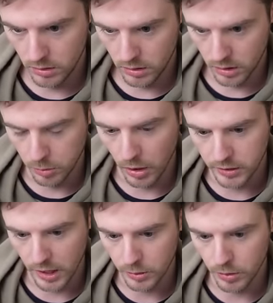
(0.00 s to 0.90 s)
a small
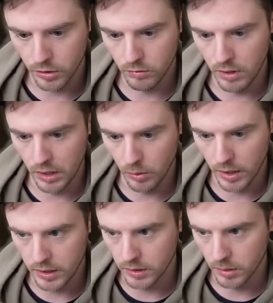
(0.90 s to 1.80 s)
size, but it doesn't really work
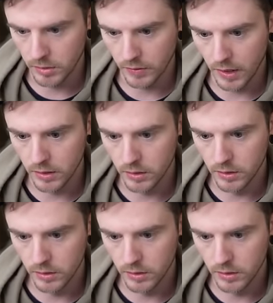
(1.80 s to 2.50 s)
in terms of value.